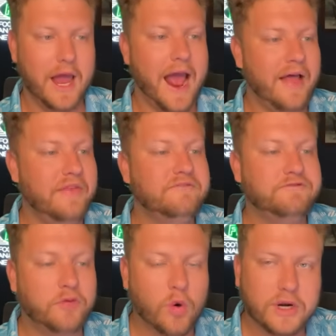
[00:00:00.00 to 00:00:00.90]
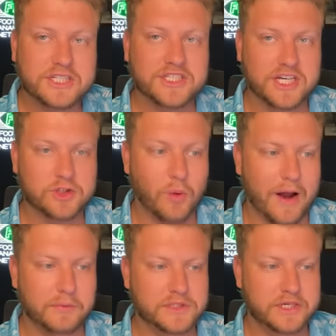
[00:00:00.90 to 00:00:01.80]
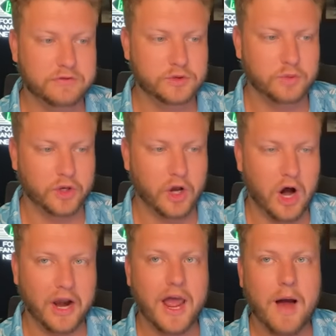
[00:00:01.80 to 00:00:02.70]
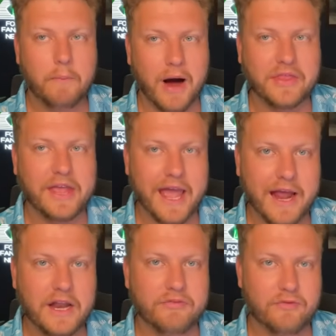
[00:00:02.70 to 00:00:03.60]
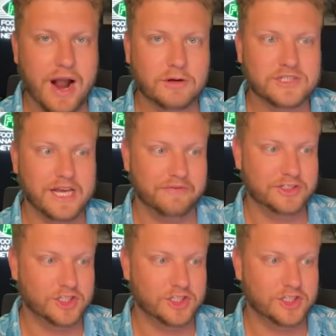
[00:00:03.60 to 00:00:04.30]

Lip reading: And then 46 wide receivers were gone by the end of round 7.